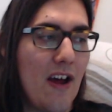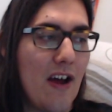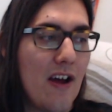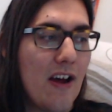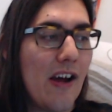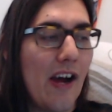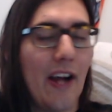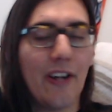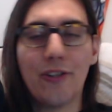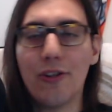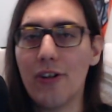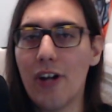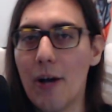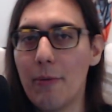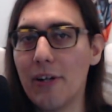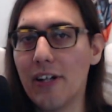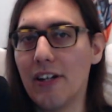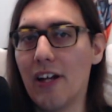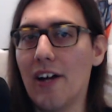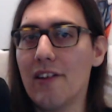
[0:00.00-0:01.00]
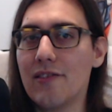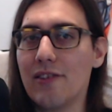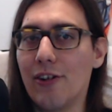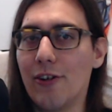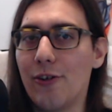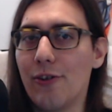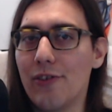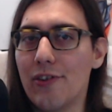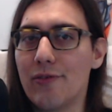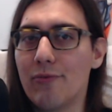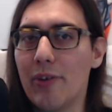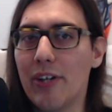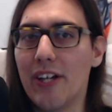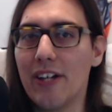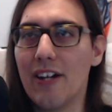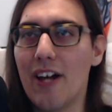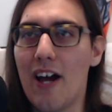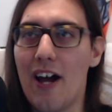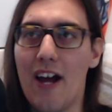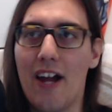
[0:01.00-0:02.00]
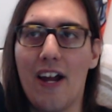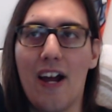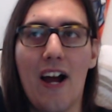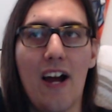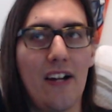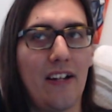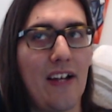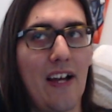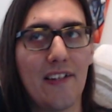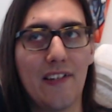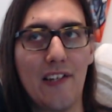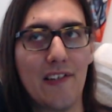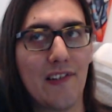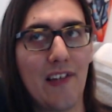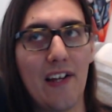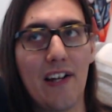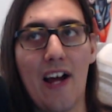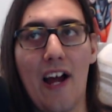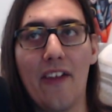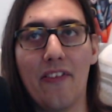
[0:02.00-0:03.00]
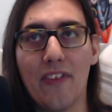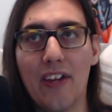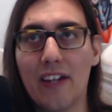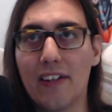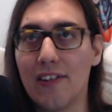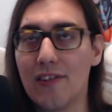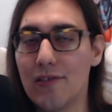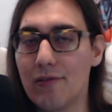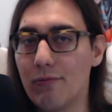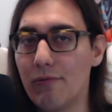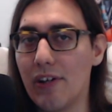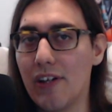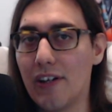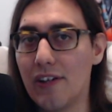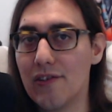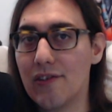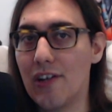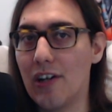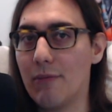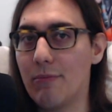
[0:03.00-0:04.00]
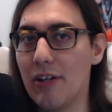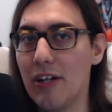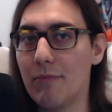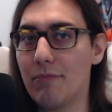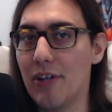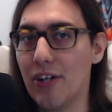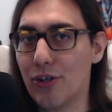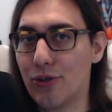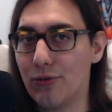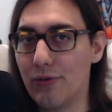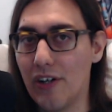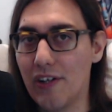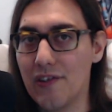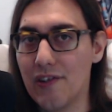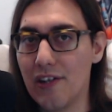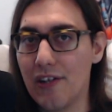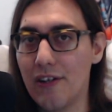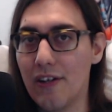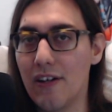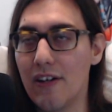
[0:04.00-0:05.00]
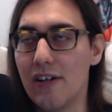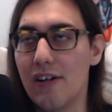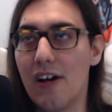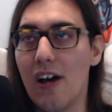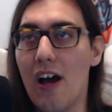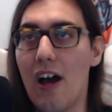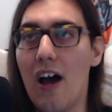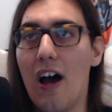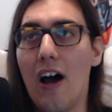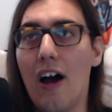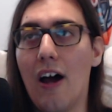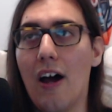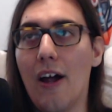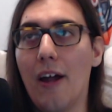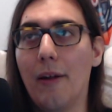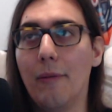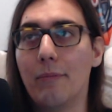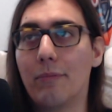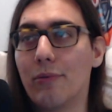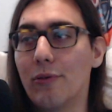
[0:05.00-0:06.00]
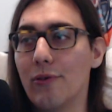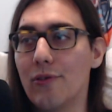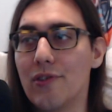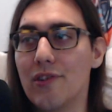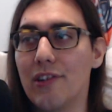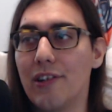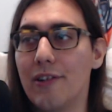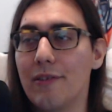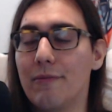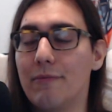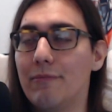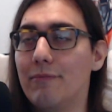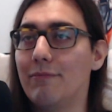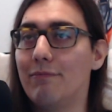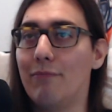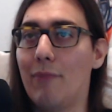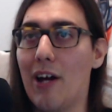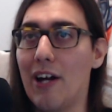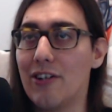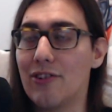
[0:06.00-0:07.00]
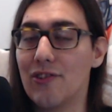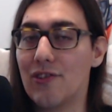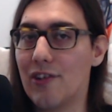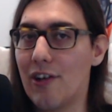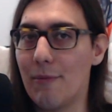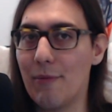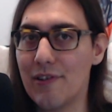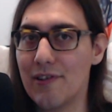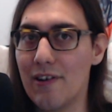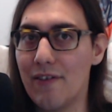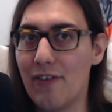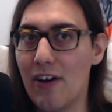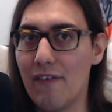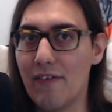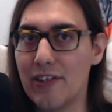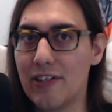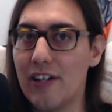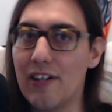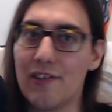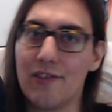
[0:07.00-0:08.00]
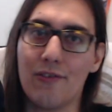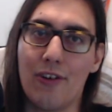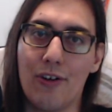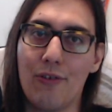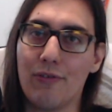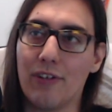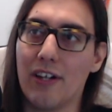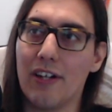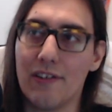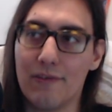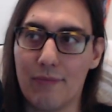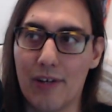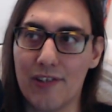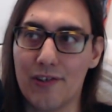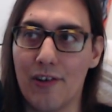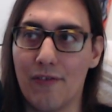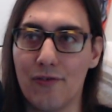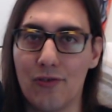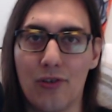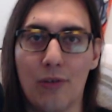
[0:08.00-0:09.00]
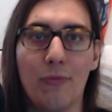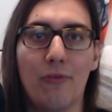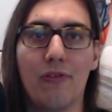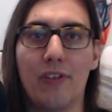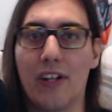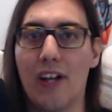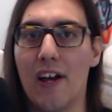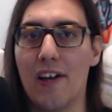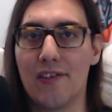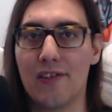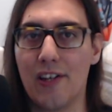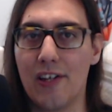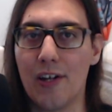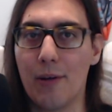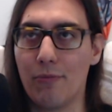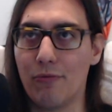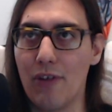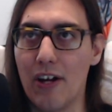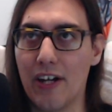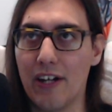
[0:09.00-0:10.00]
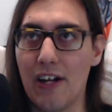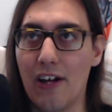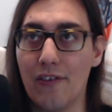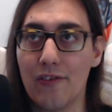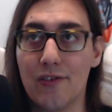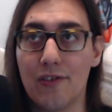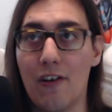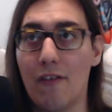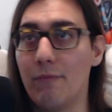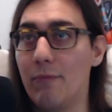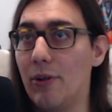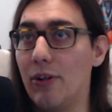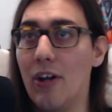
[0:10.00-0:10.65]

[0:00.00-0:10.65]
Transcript: I don't know how many lines I'm going to do this weekend. As I said, I think this week is going to be a bit crazy. I personally might just cut myself off at 10 so I don't get myself in trouble when guys end up wrecking out and stuff. But